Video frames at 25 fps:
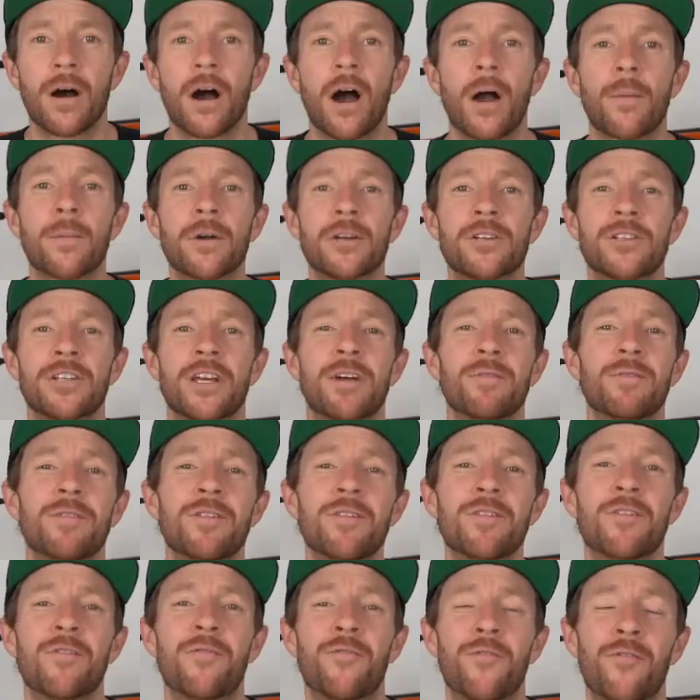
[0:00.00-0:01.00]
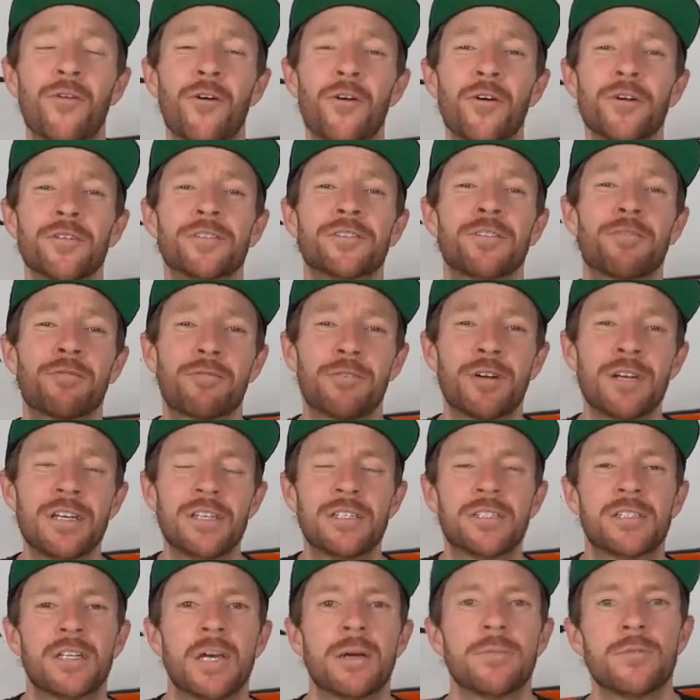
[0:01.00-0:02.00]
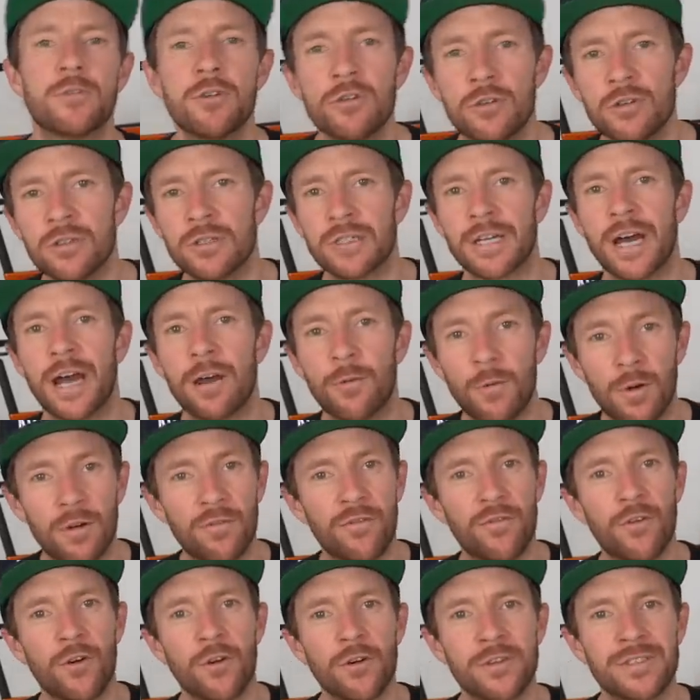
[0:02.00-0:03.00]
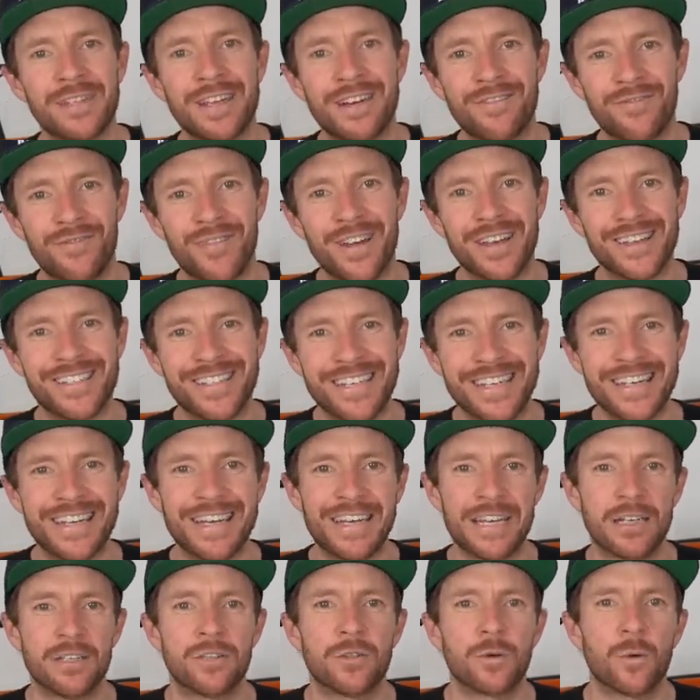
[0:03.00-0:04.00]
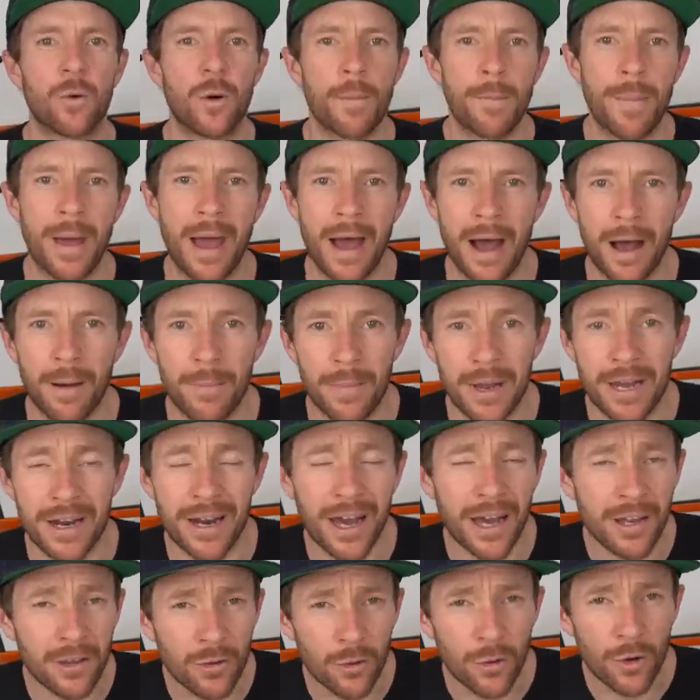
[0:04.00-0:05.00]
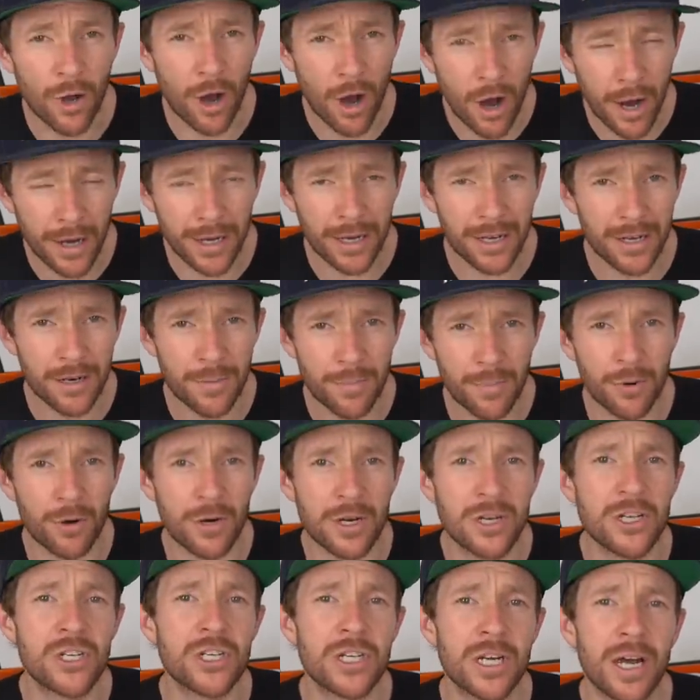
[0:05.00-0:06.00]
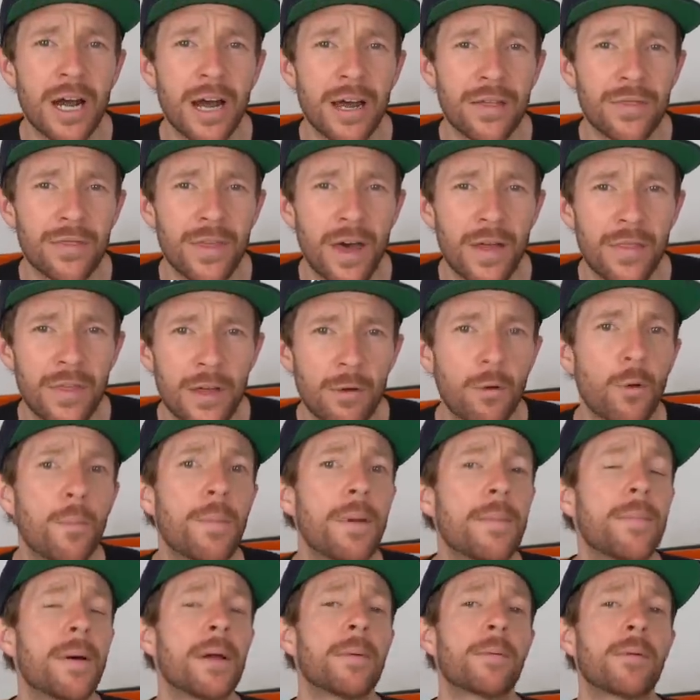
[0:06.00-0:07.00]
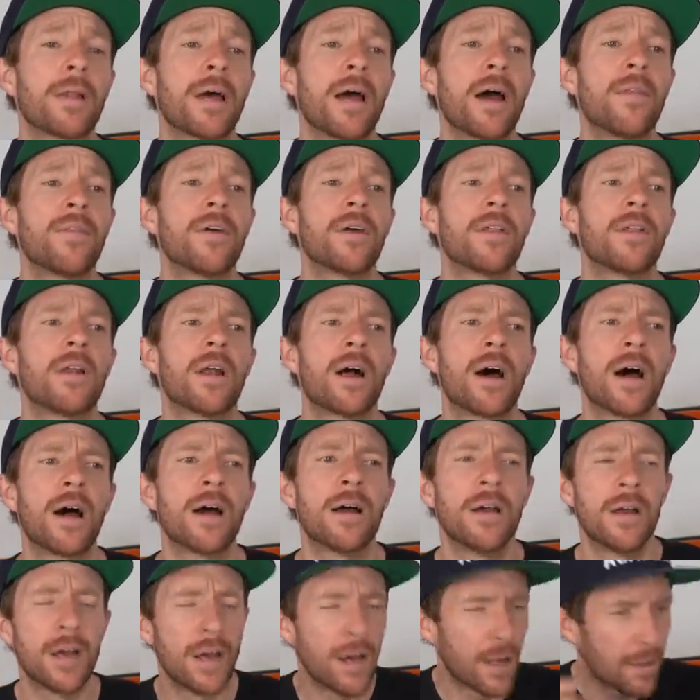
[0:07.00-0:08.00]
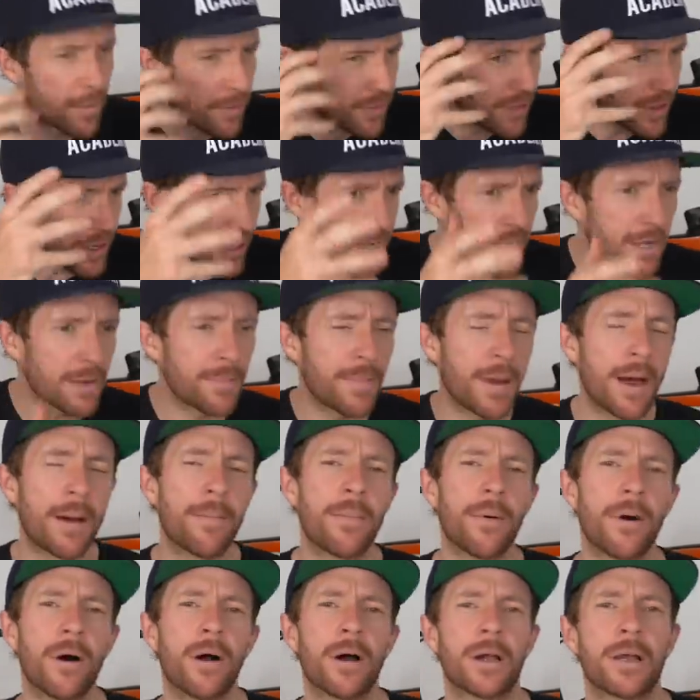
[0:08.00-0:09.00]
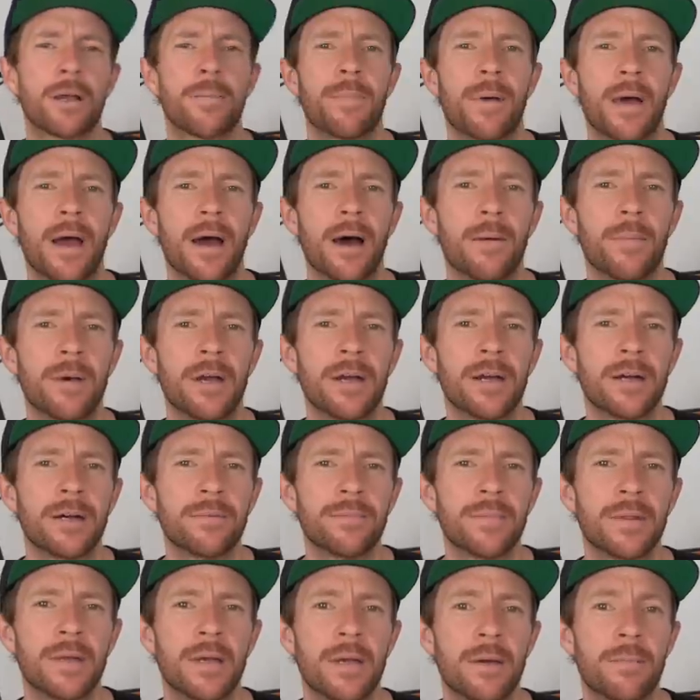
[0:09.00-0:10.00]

I'm going to share with you the first three steps you should take when first investing into a power meter. And look, I can appreciate that there will be people out there that are thinking about buying a power meter.